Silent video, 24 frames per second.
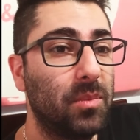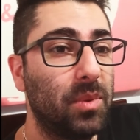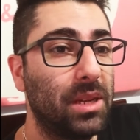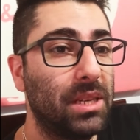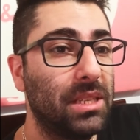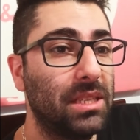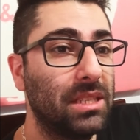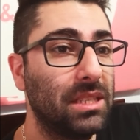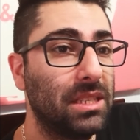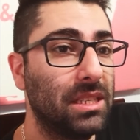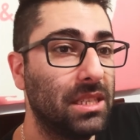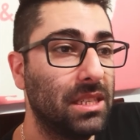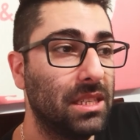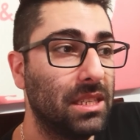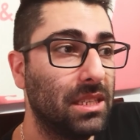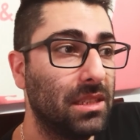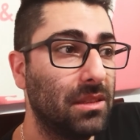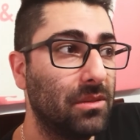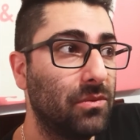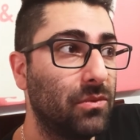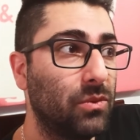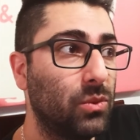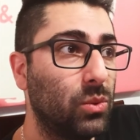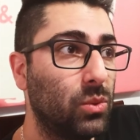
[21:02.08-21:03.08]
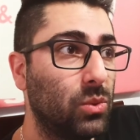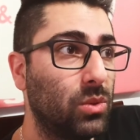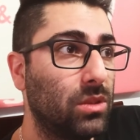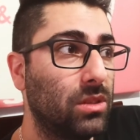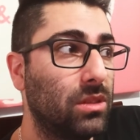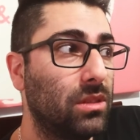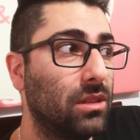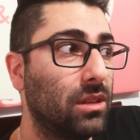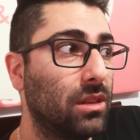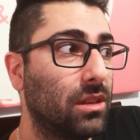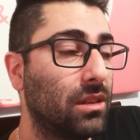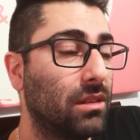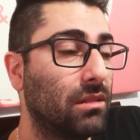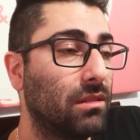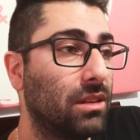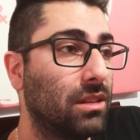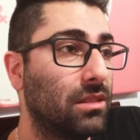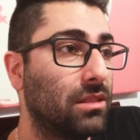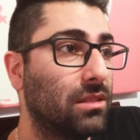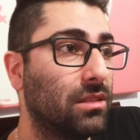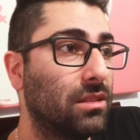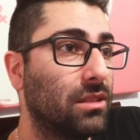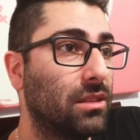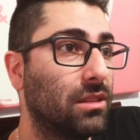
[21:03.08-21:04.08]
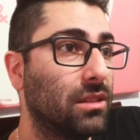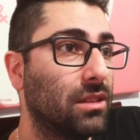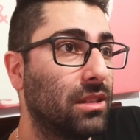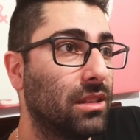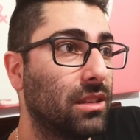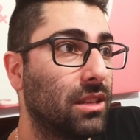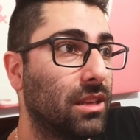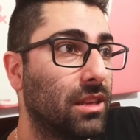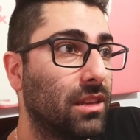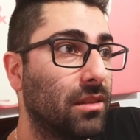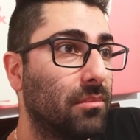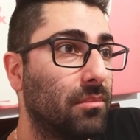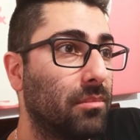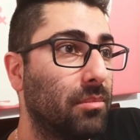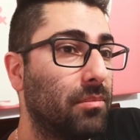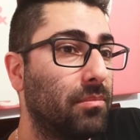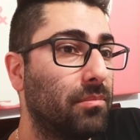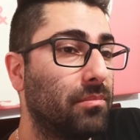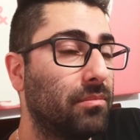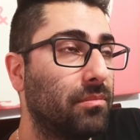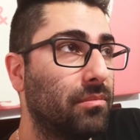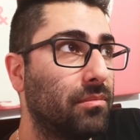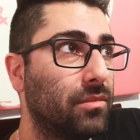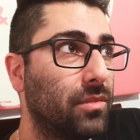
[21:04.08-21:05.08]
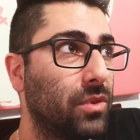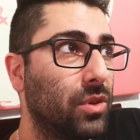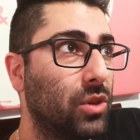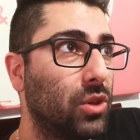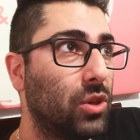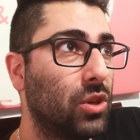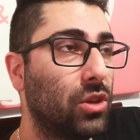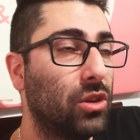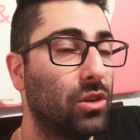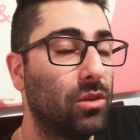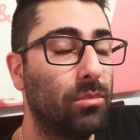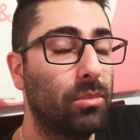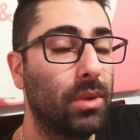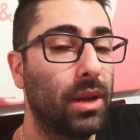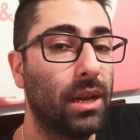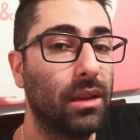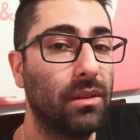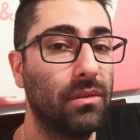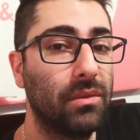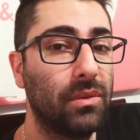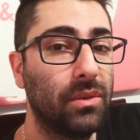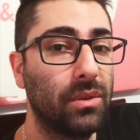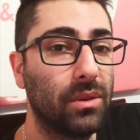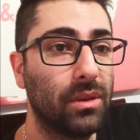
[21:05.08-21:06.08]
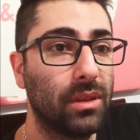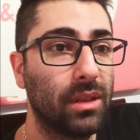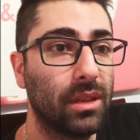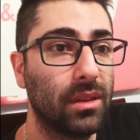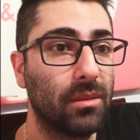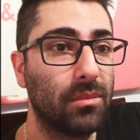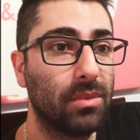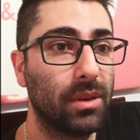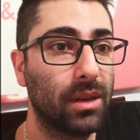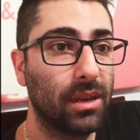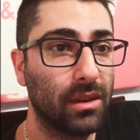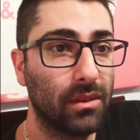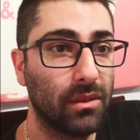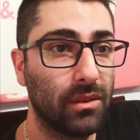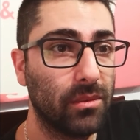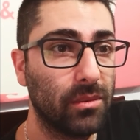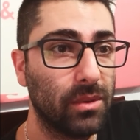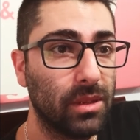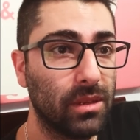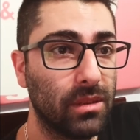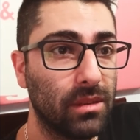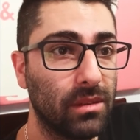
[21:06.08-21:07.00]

spicy food's not necessarily like good or bad for like pregnant women.